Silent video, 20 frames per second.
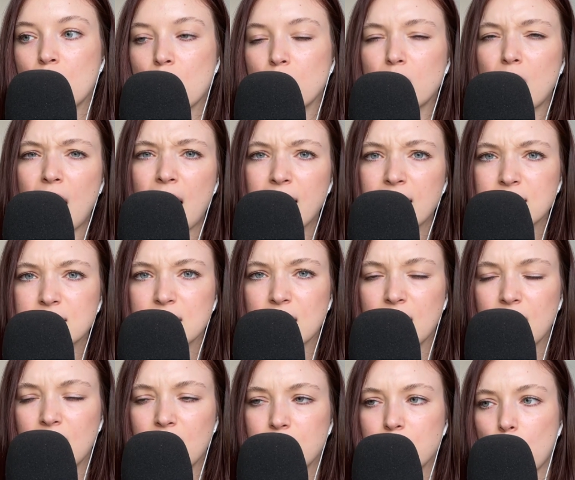lying to
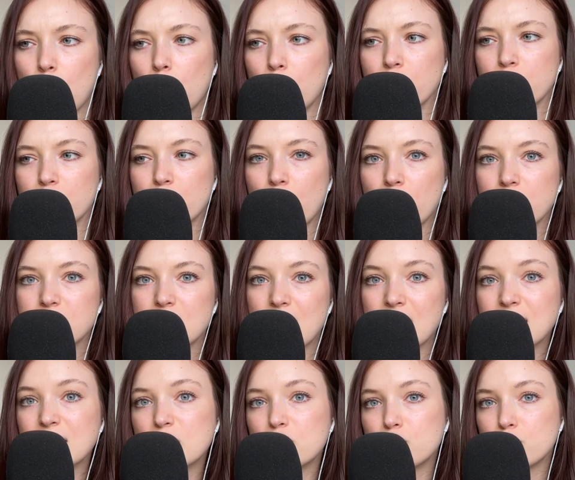him, or you're not
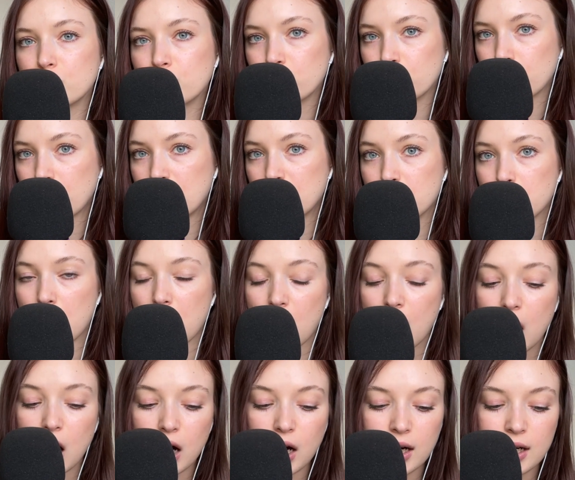telling the truth when you
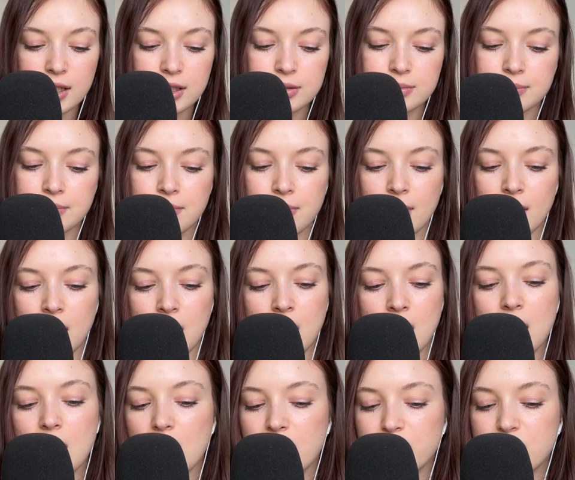are.
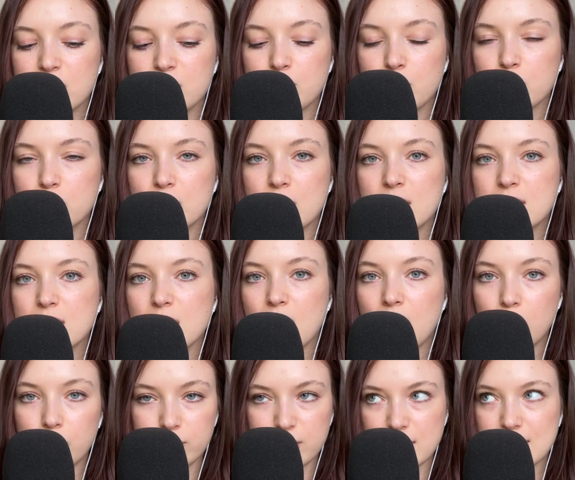If this person is
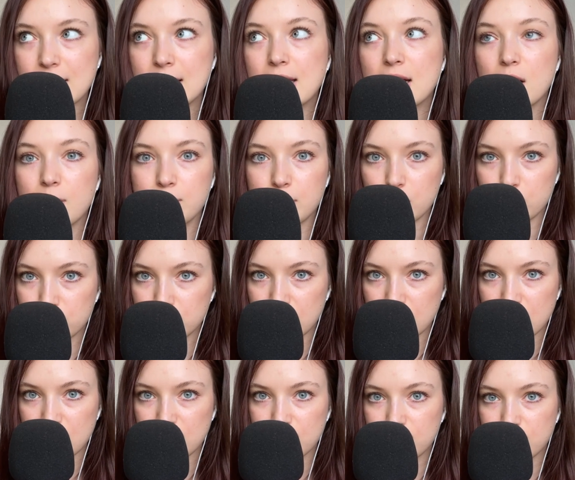obviously
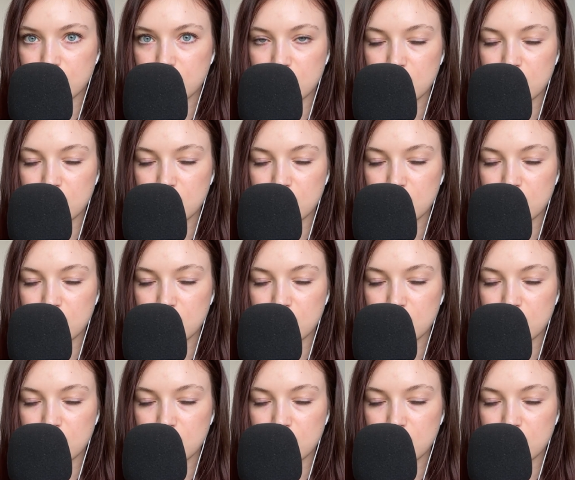abusive,